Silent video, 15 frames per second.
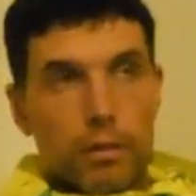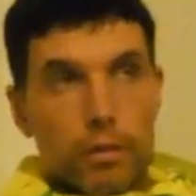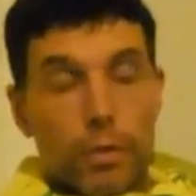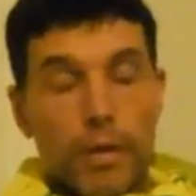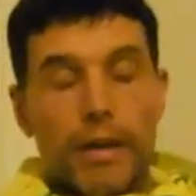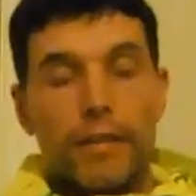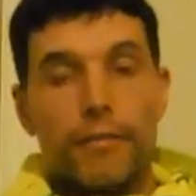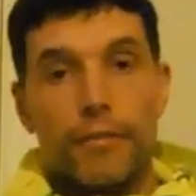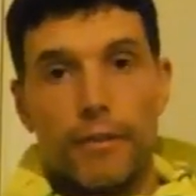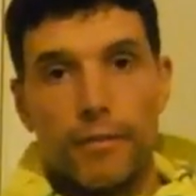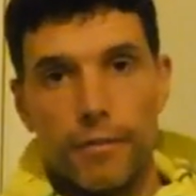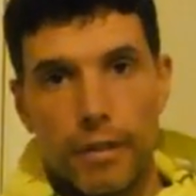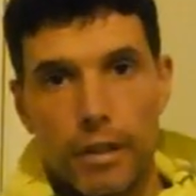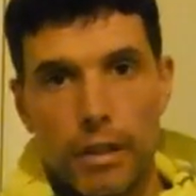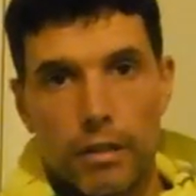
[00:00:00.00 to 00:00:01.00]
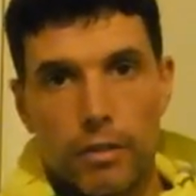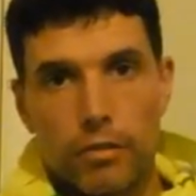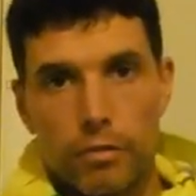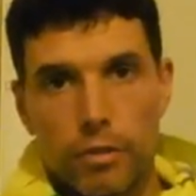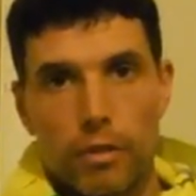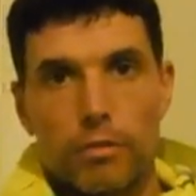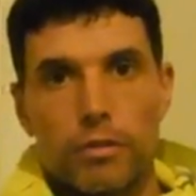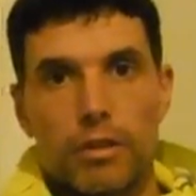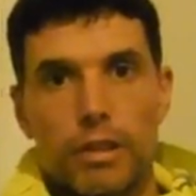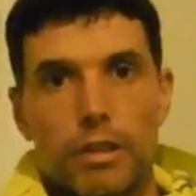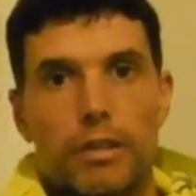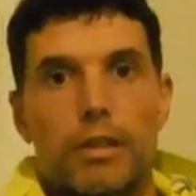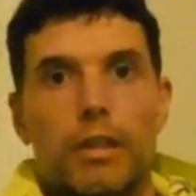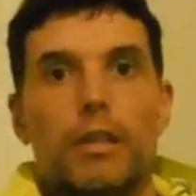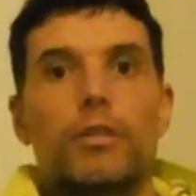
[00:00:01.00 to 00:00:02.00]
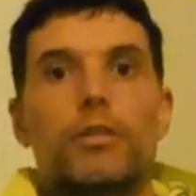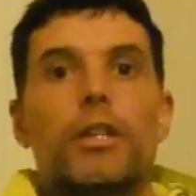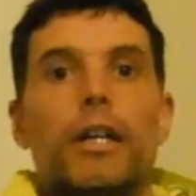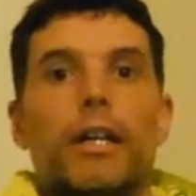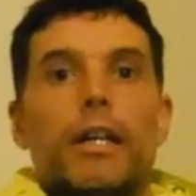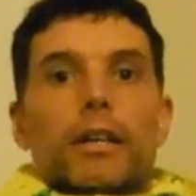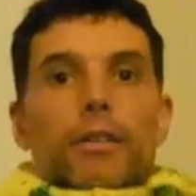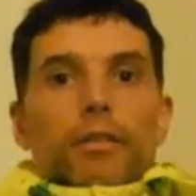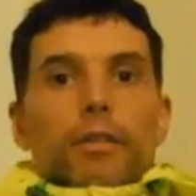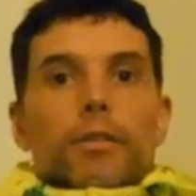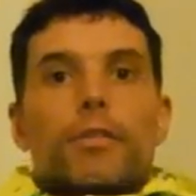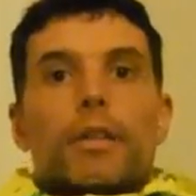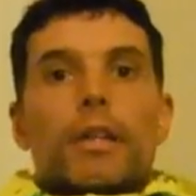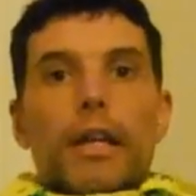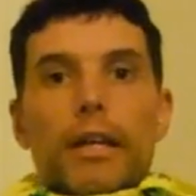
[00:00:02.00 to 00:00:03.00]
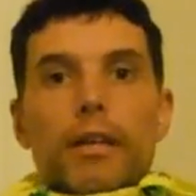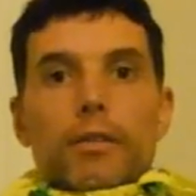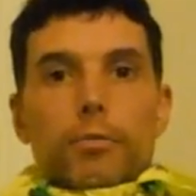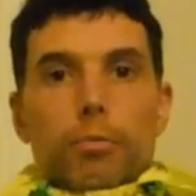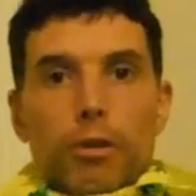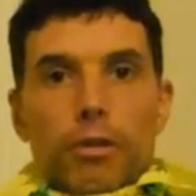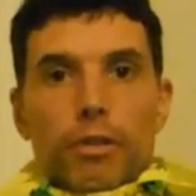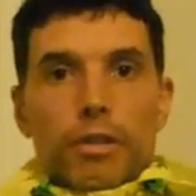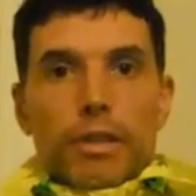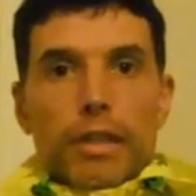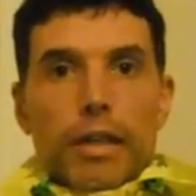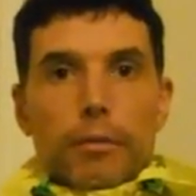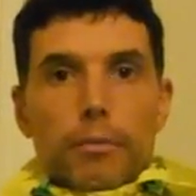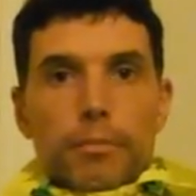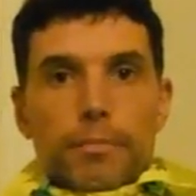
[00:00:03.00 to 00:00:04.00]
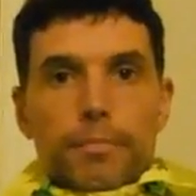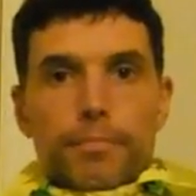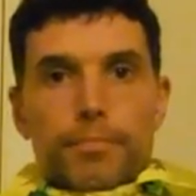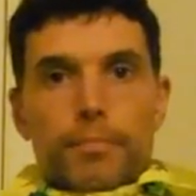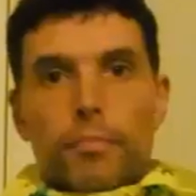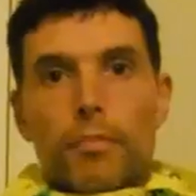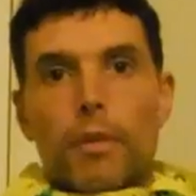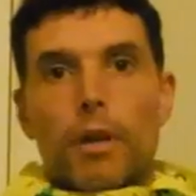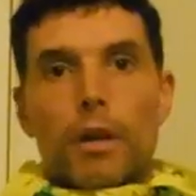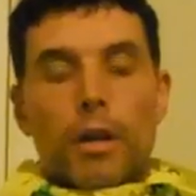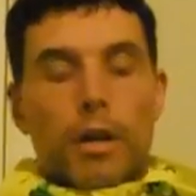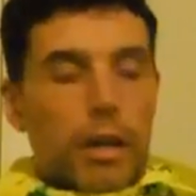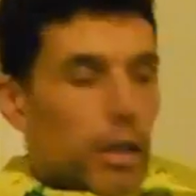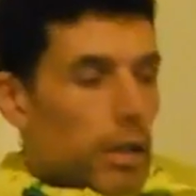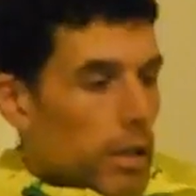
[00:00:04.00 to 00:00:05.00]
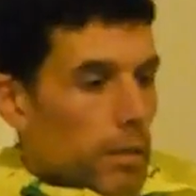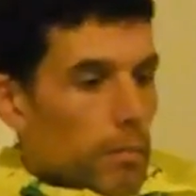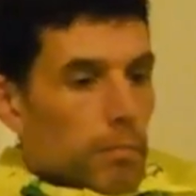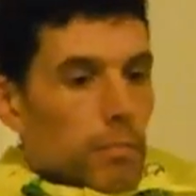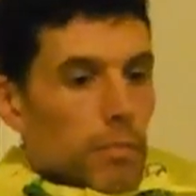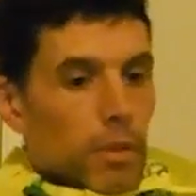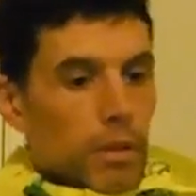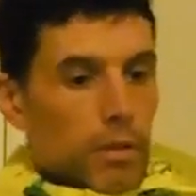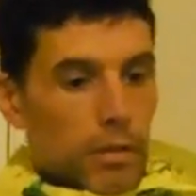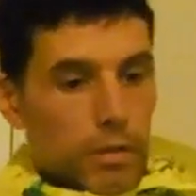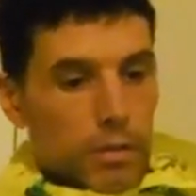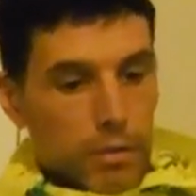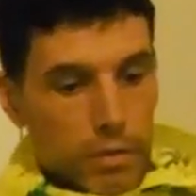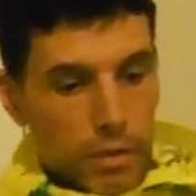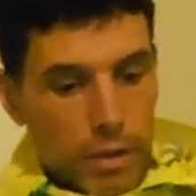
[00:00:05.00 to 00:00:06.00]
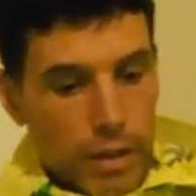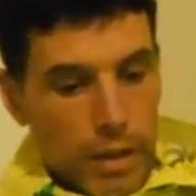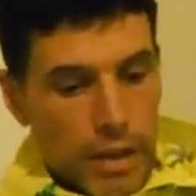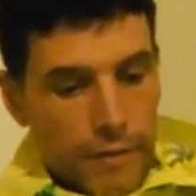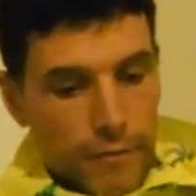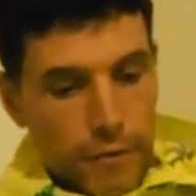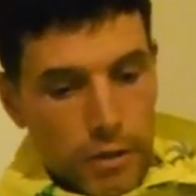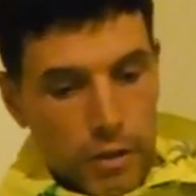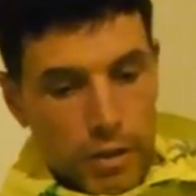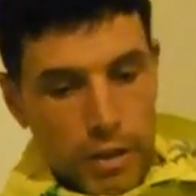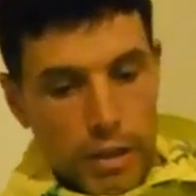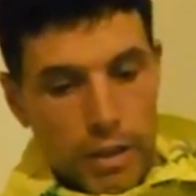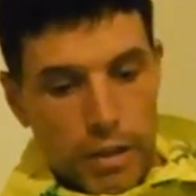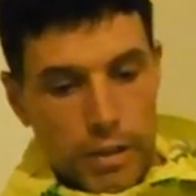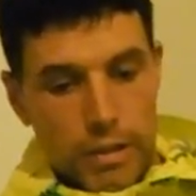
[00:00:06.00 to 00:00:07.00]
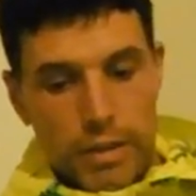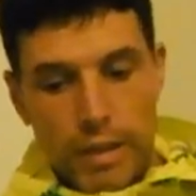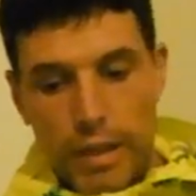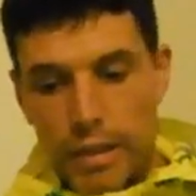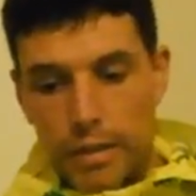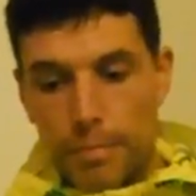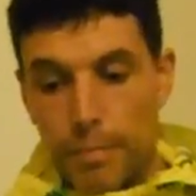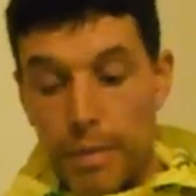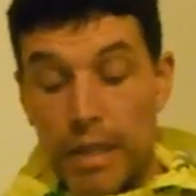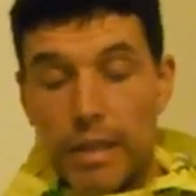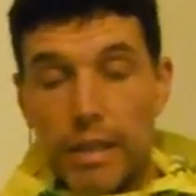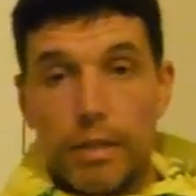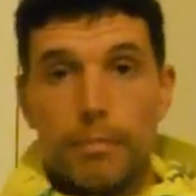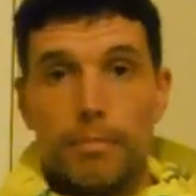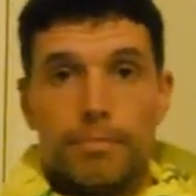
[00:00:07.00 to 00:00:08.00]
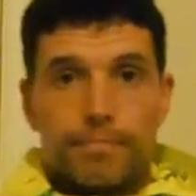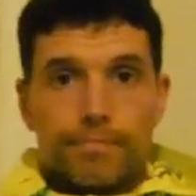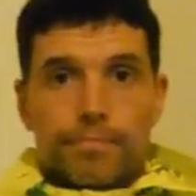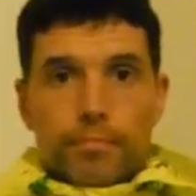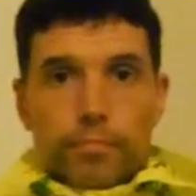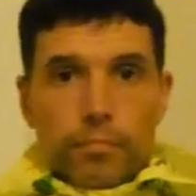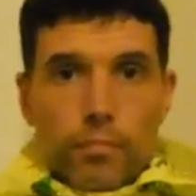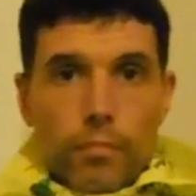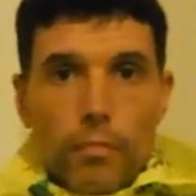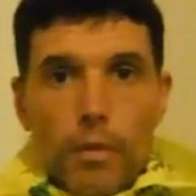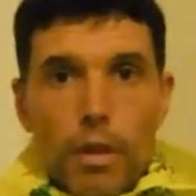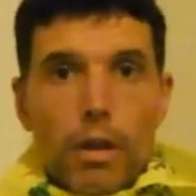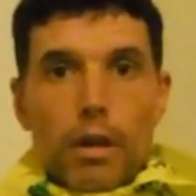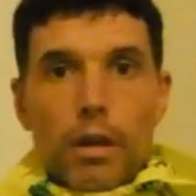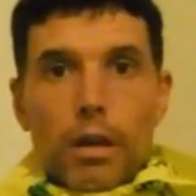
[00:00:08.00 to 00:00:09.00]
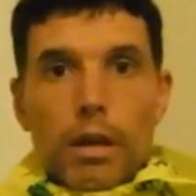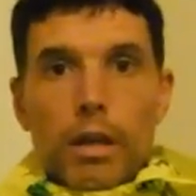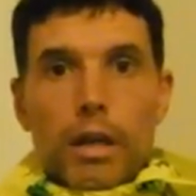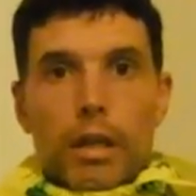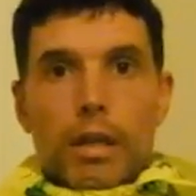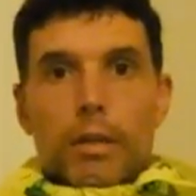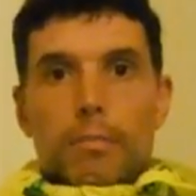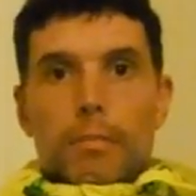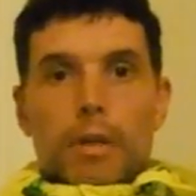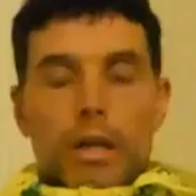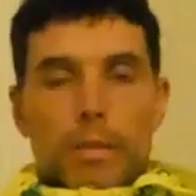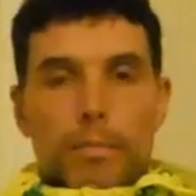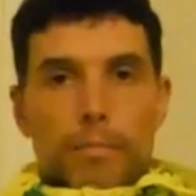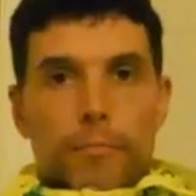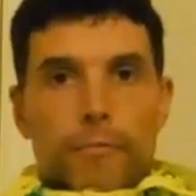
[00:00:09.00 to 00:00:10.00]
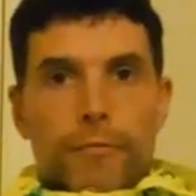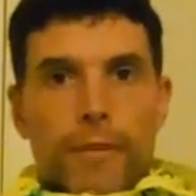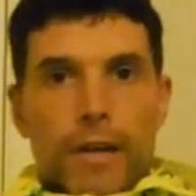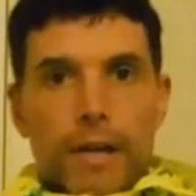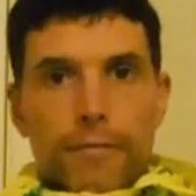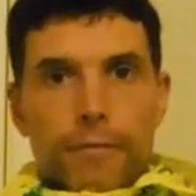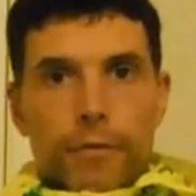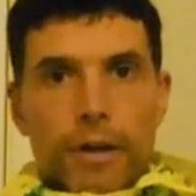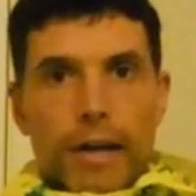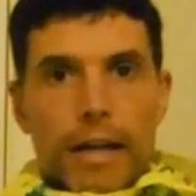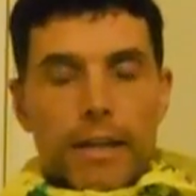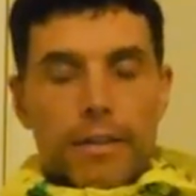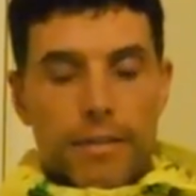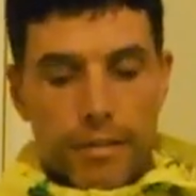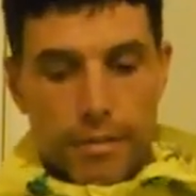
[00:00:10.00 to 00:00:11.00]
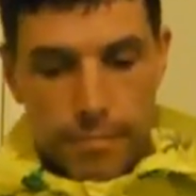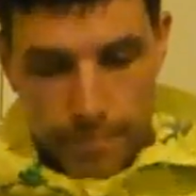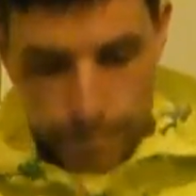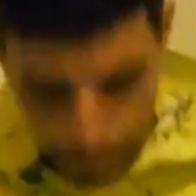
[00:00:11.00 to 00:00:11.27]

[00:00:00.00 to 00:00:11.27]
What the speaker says: 2015/16 jacket, so it's the latest one that's out. I've got a size medium. I'm 5'8",